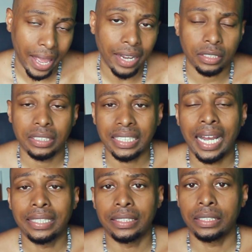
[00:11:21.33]

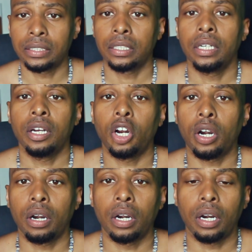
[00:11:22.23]
exercises
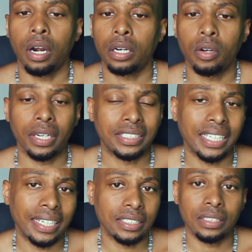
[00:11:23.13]
are going to
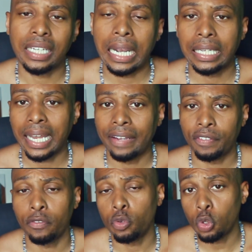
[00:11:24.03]
change your entire life
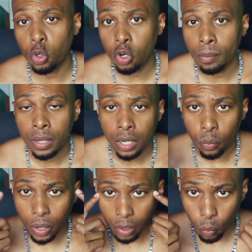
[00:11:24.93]
if you do them
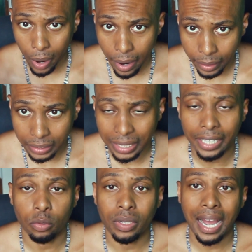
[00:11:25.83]
with awareness,
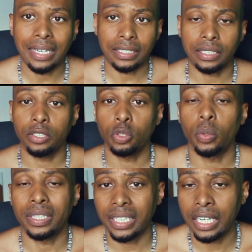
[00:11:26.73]
like you consciously
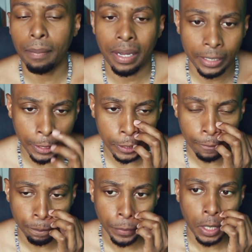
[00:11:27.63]
do it. Think about this.
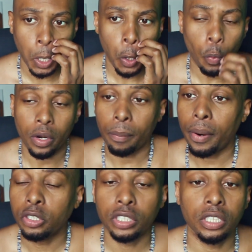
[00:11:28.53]
When a
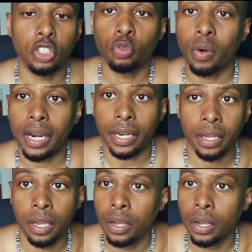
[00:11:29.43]
person is running